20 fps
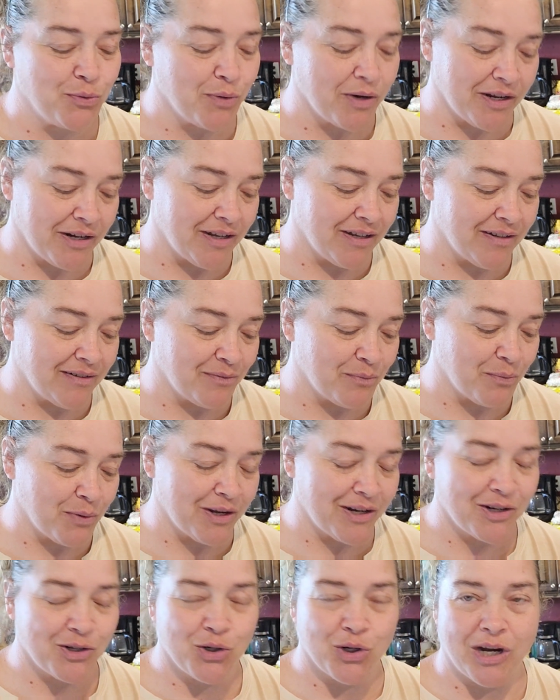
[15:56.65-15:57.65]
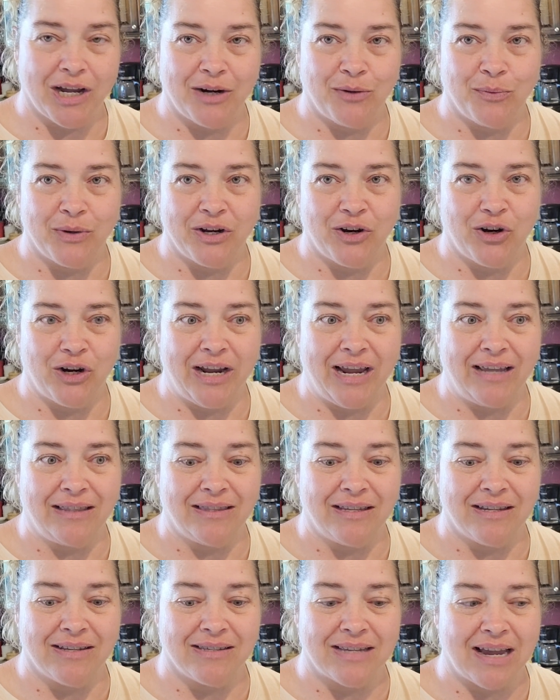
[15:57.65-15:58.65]
we're gonna try to recreate
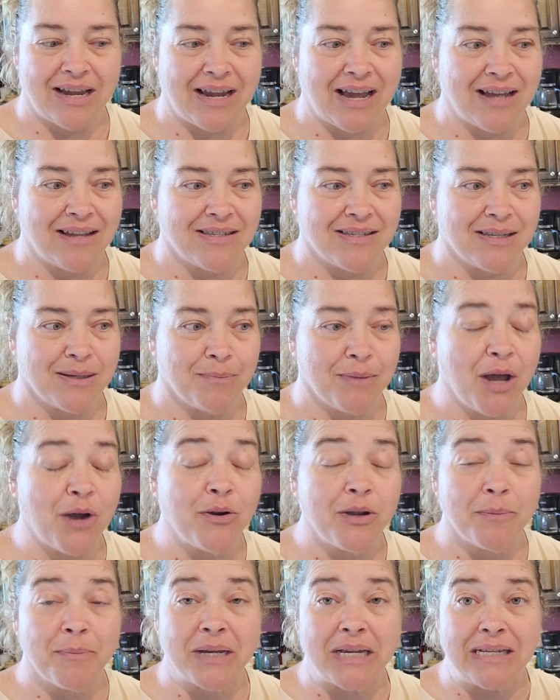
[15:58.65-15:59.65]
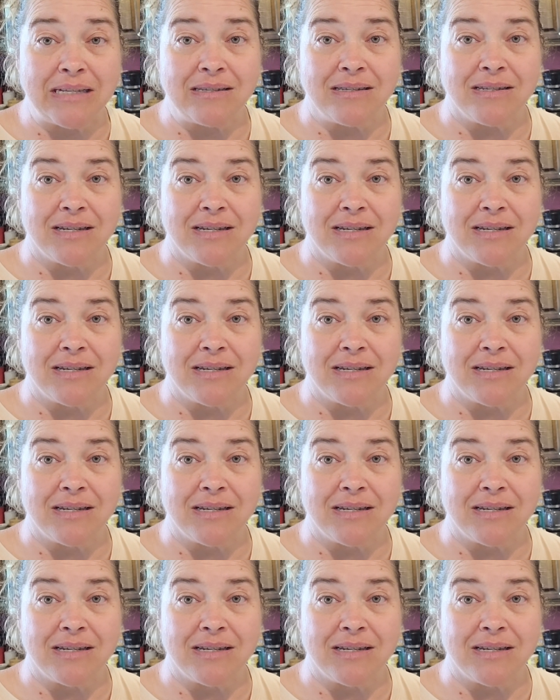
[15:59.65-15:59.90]
this. I got some hoagie buns